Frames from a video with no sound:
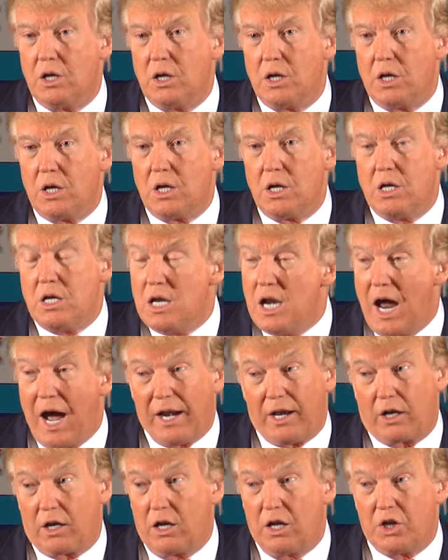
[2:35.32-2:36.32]

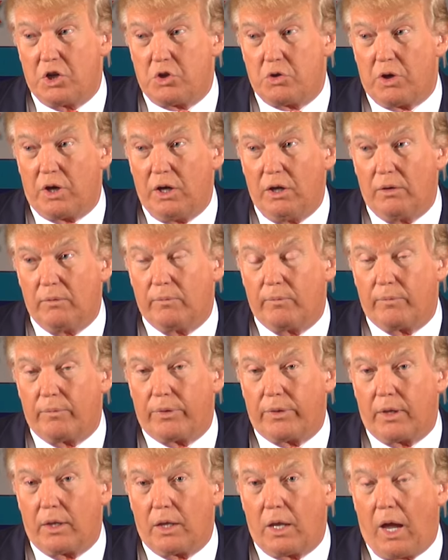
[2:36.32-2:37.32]
not a country.
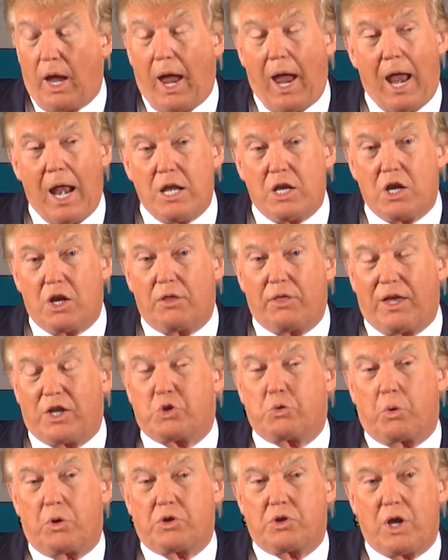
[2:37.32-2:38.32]
And
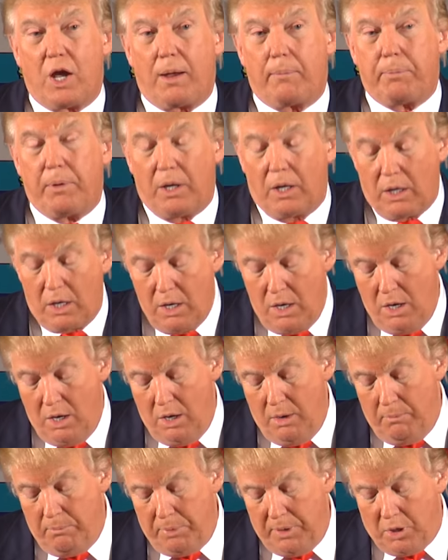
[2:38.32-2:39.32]
that's what's happening.
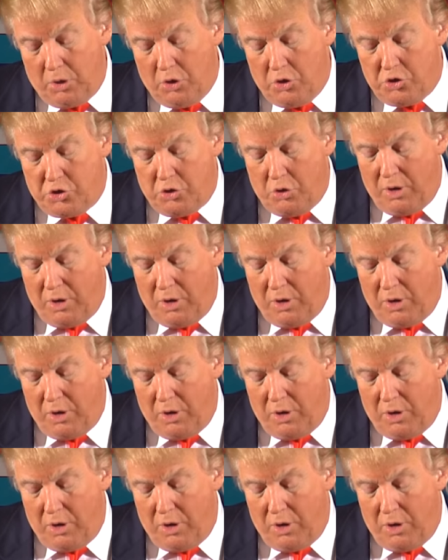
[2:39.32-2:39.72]
Because